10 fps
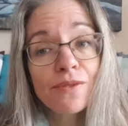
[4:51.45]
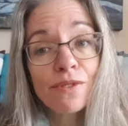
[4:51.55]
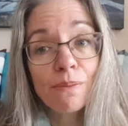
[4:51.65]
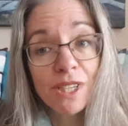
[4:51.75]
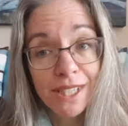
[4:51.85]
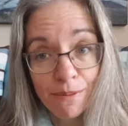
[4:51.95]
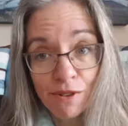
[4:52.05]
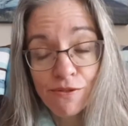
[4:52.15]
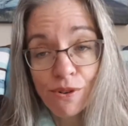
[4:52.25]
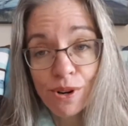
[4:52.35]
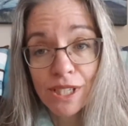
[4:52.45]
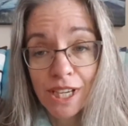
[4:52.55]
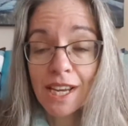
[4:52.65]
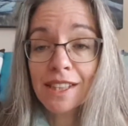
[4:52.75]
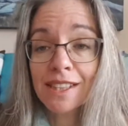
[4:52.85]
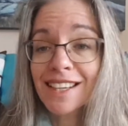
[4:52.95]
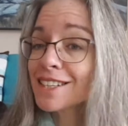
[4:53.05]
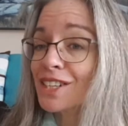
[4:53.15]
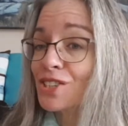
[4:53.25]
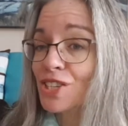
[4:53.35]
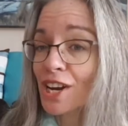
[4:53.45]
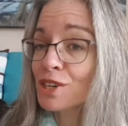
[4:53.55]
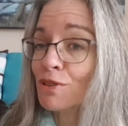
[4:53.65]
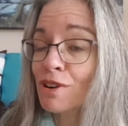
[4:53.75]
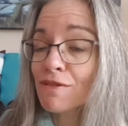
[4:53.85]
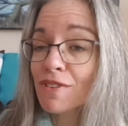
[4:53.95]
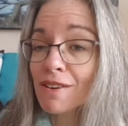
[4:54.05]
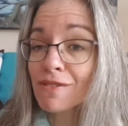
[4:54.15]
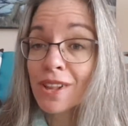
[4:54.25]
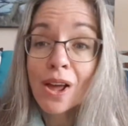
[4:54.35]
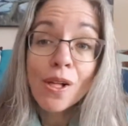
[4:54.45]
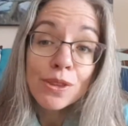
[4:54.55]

from December 14th until January 5th.